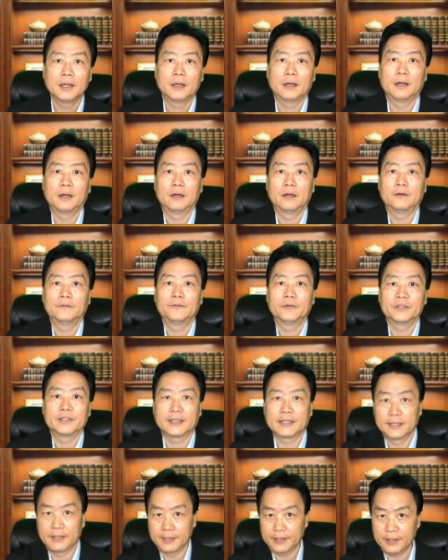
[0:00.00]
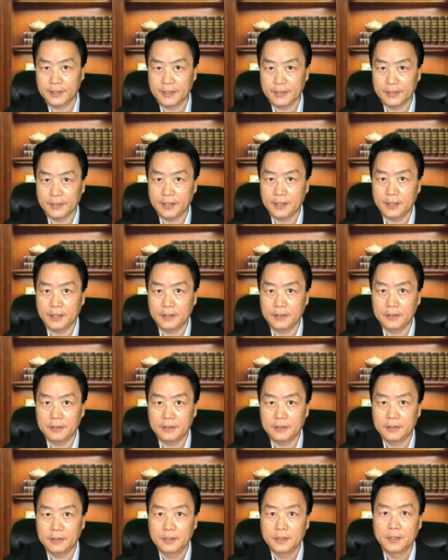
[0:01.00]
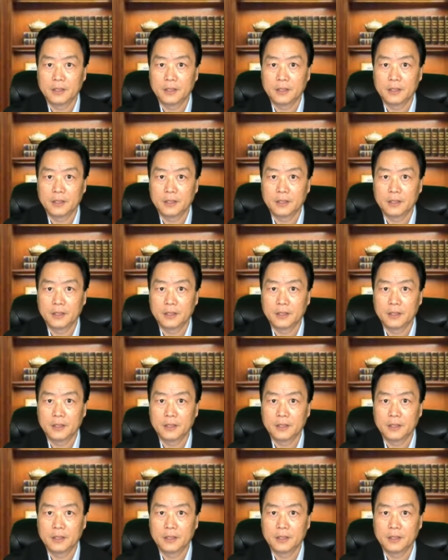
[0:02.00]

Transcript: for the curtain color,